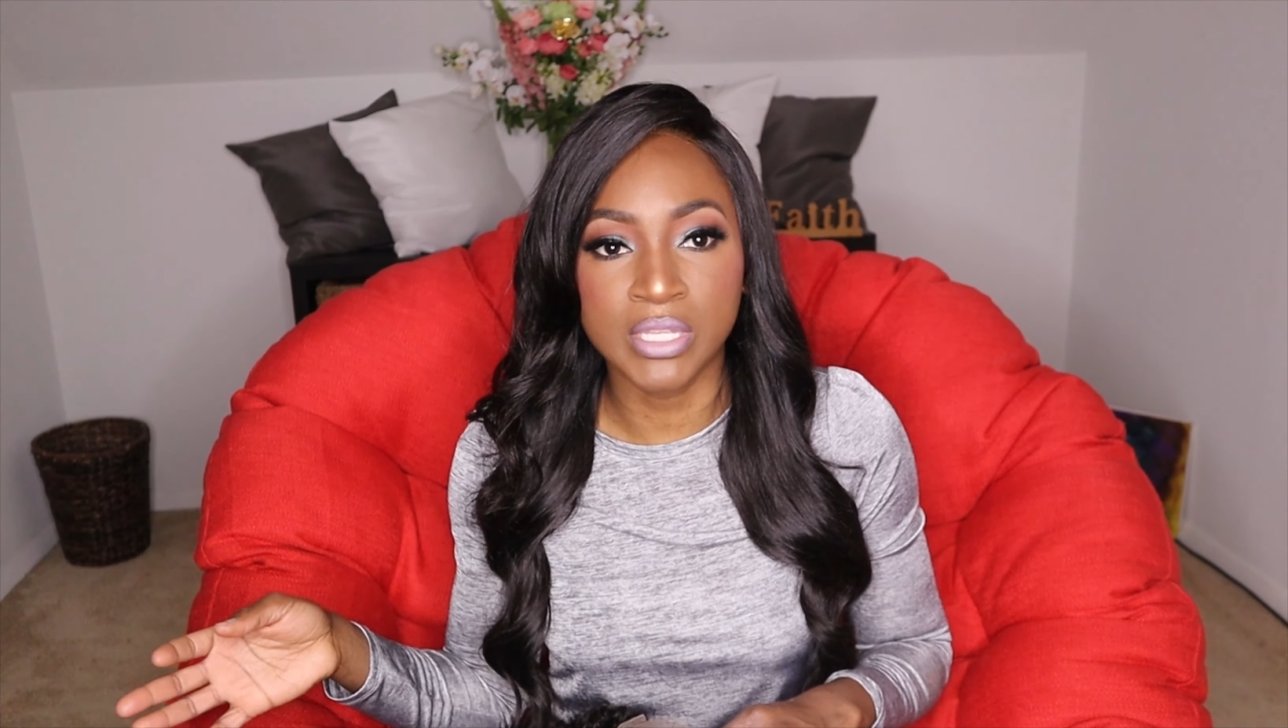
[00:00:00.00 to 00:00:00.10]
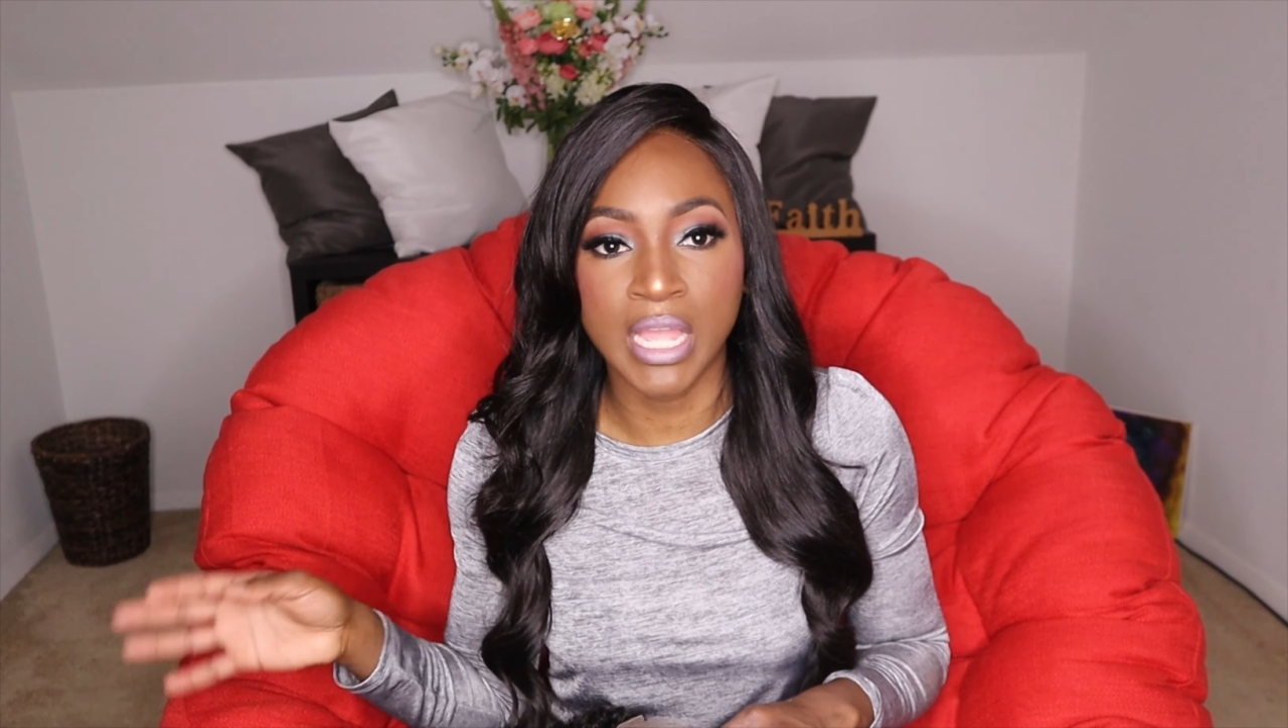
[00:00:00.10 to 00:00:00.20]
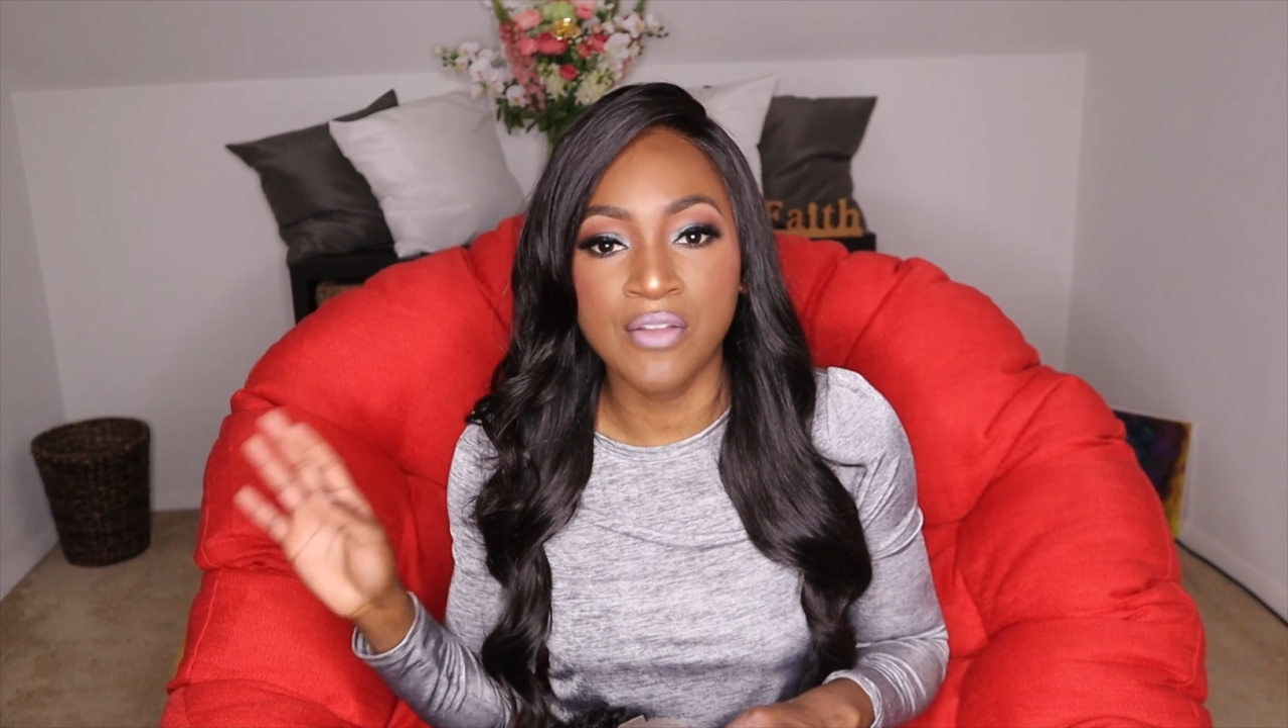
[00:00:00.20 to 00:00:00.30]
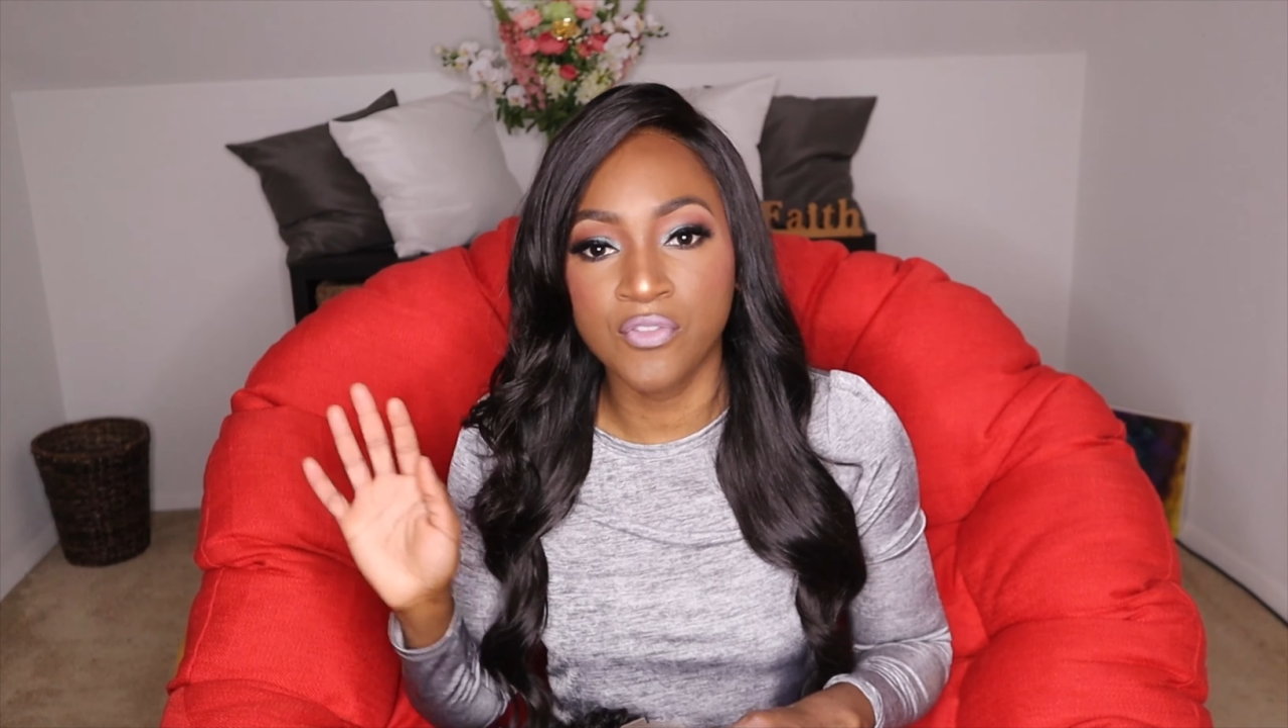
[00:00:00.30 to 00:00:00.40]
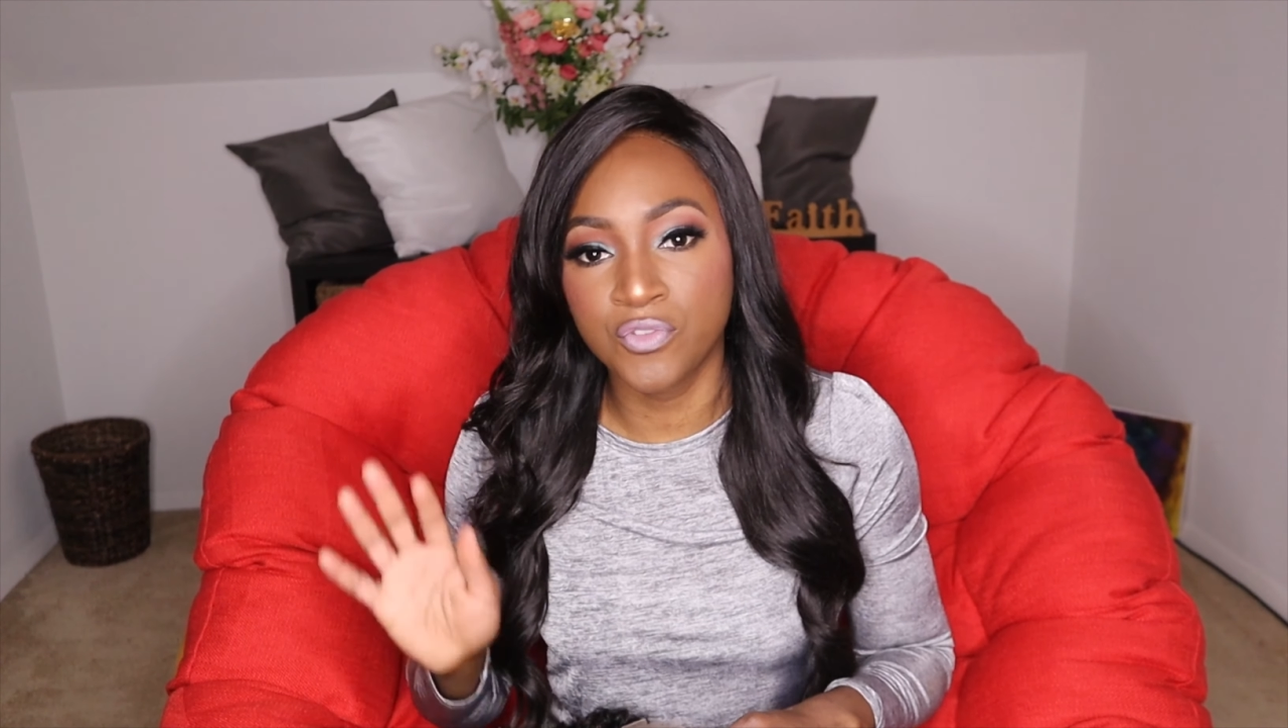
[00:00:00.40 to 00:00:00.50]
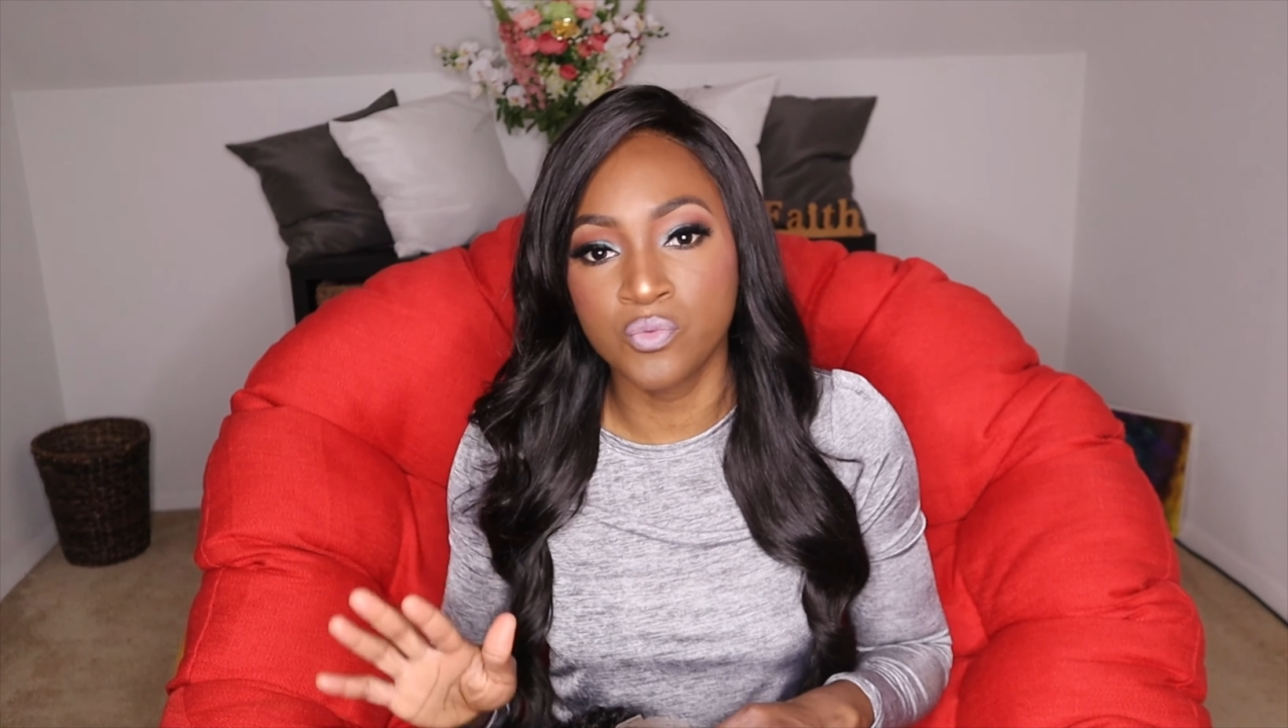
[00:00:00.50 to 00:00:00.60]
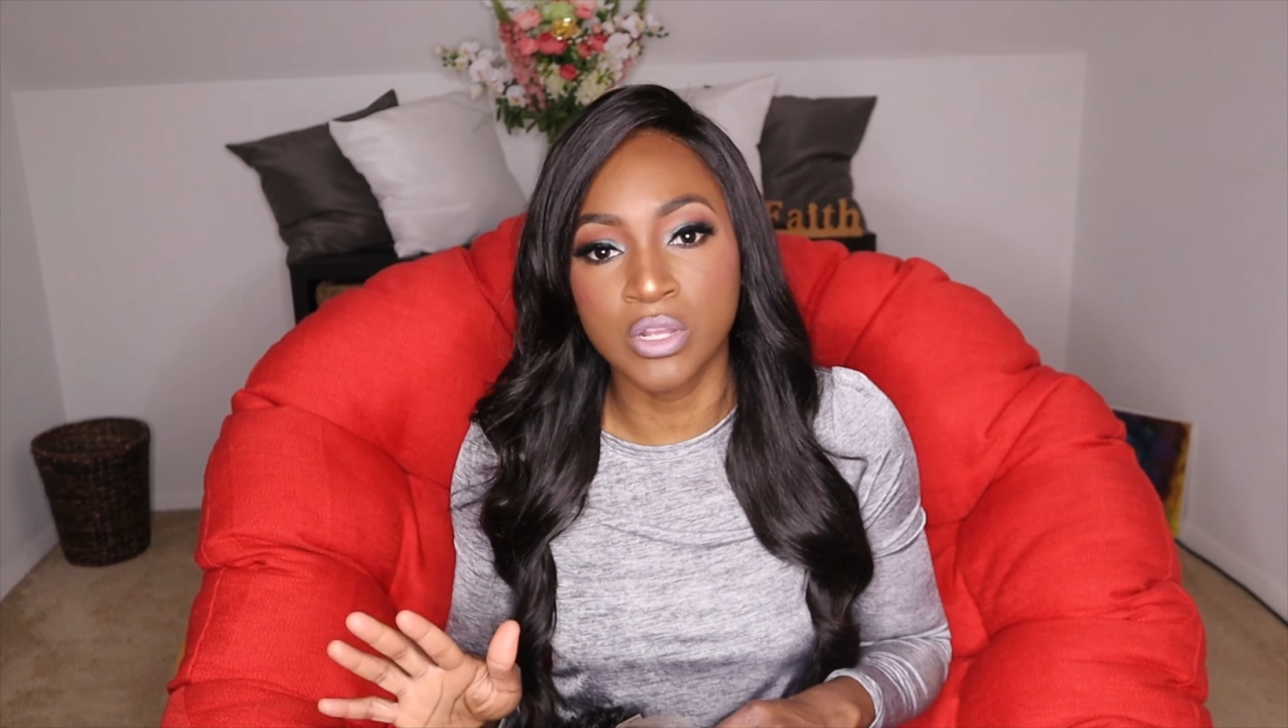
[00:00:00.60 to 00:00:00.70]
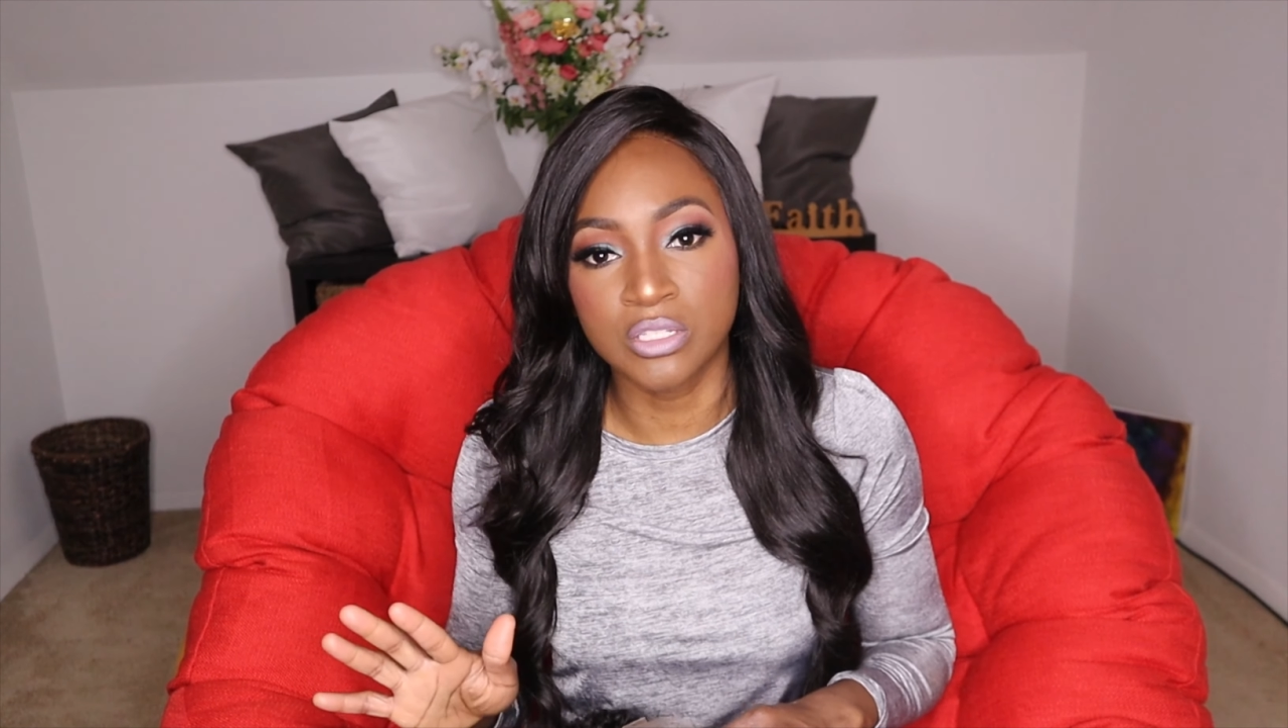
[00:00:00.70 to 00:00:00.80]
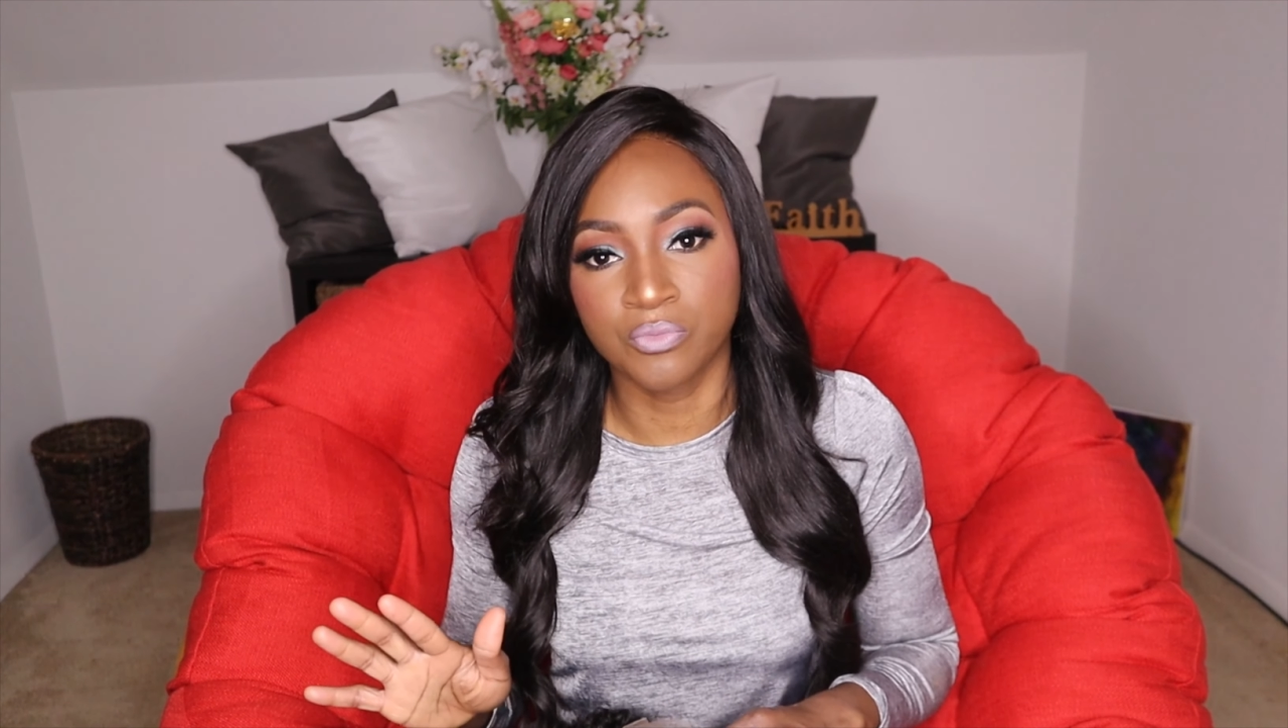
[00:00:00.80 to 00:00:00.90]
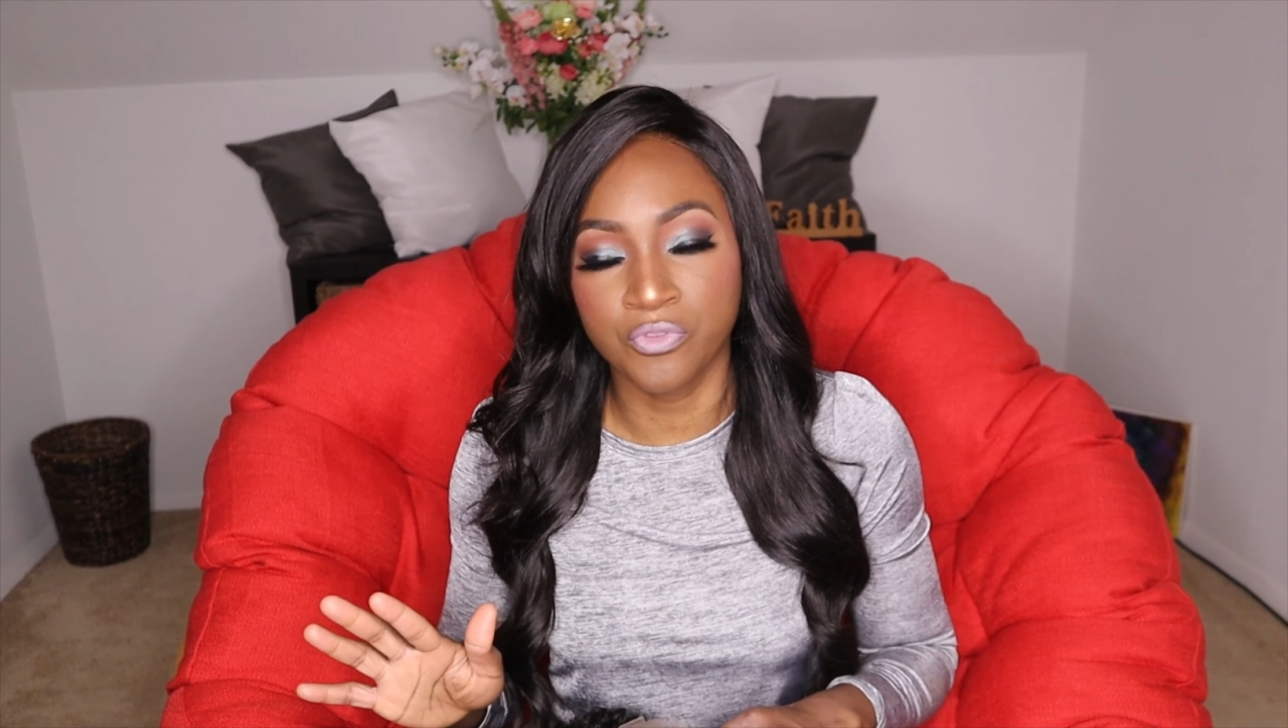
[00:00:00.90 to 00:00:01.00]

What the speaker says: I have a few wigs from